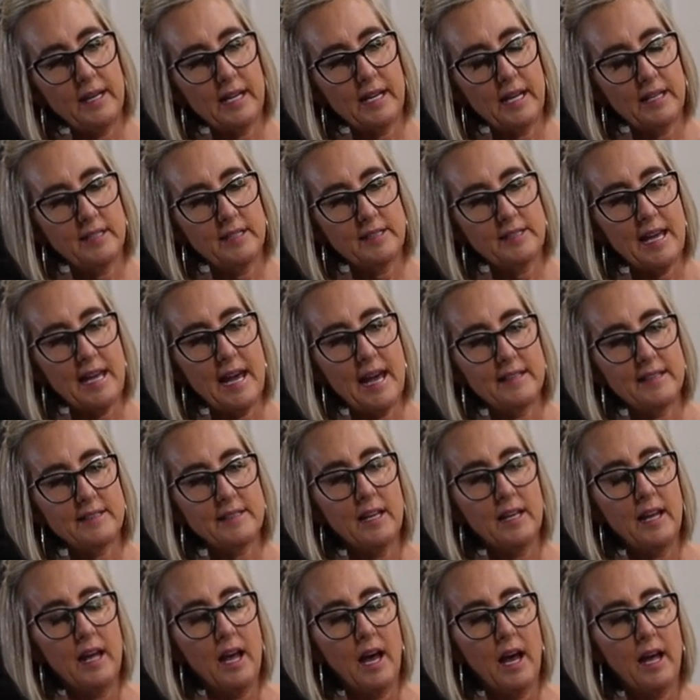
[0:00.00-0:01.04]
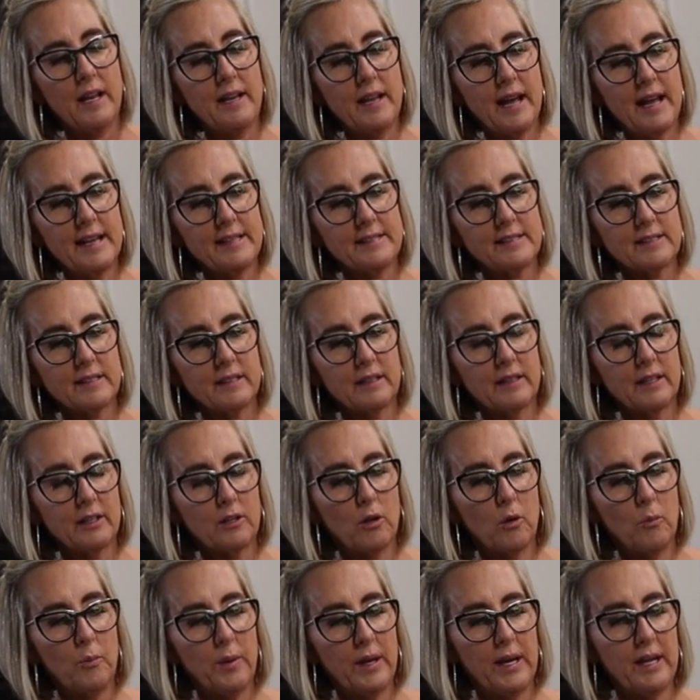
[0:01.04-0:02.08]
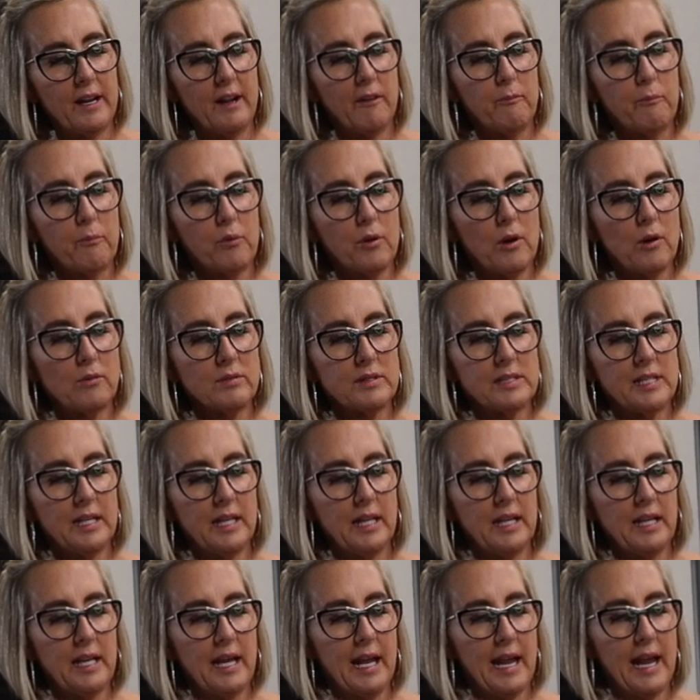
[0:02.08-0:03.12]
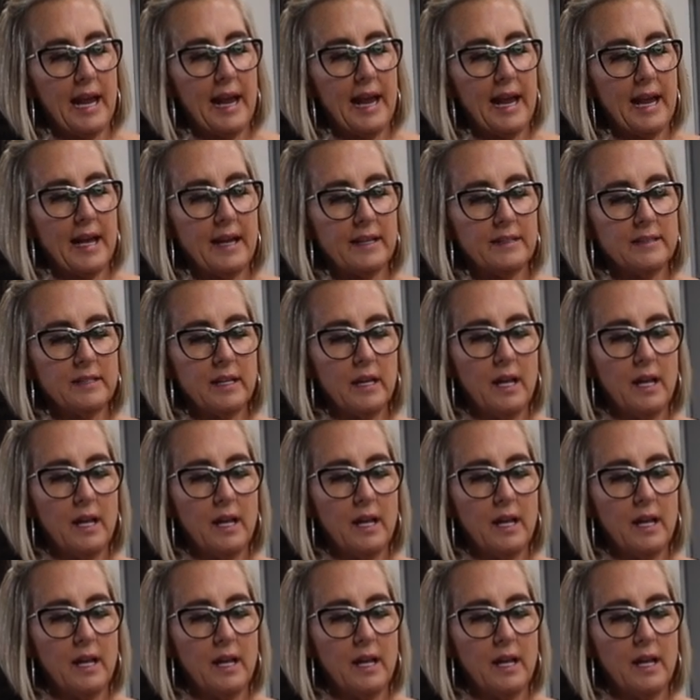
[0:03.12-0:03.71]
Again, this adds a nice little bit of protein and